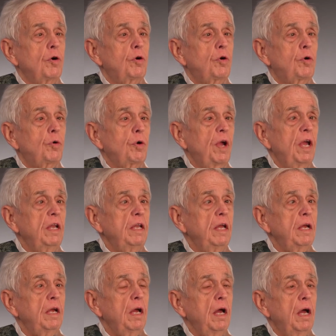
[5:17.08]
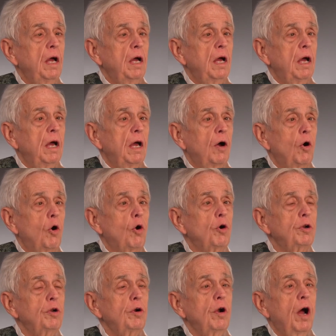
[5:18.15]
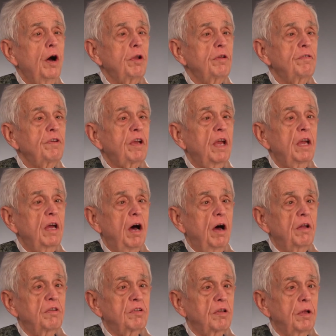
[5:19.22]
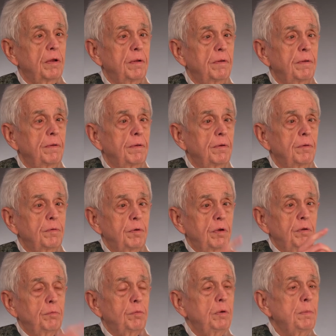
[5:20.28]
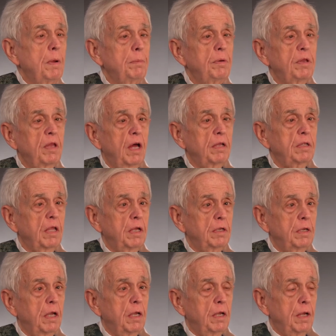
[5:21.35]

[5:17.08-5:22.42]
creating order out of chaos. Remember that then.